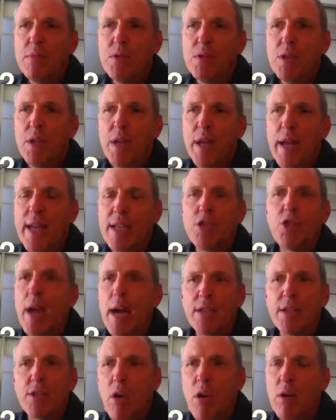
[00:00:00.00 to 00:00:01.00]
As you
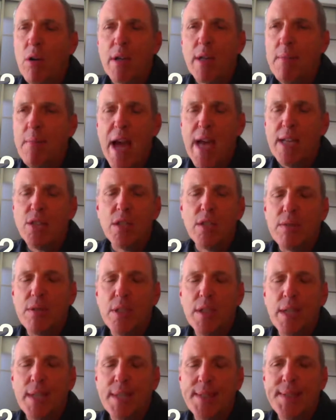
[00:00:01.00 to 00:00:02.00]
guys all can imagine,
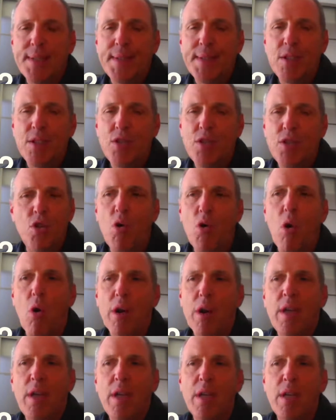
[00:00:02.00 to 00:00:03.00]
New
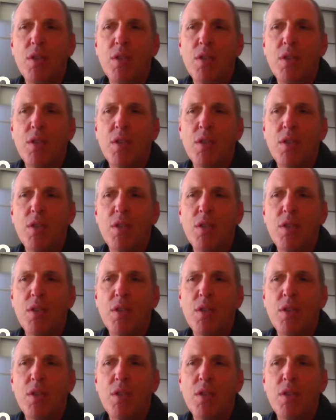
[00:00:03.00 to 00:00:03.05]
York